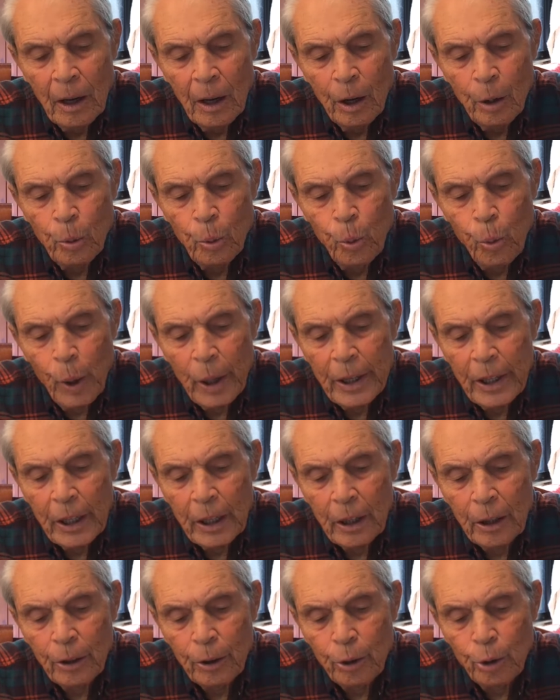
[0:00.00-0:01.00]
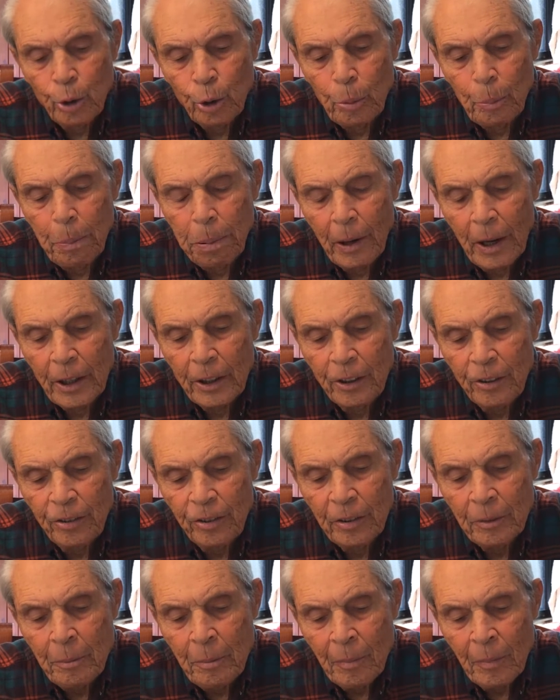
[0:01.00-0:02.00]
a wedding took
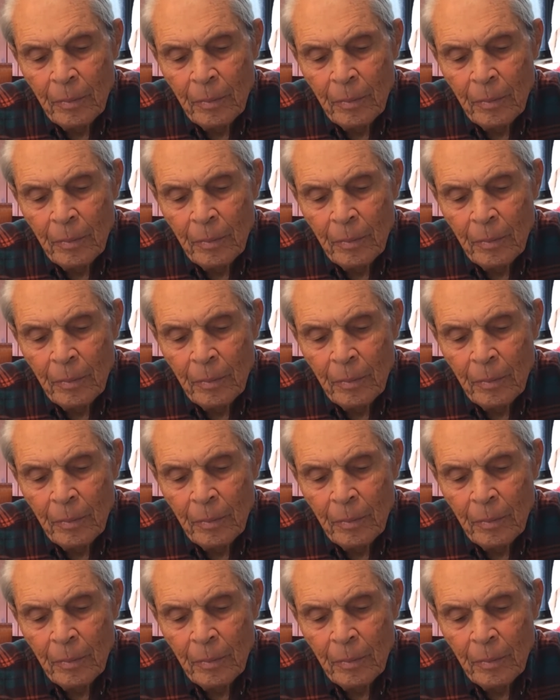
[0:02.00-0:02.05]
place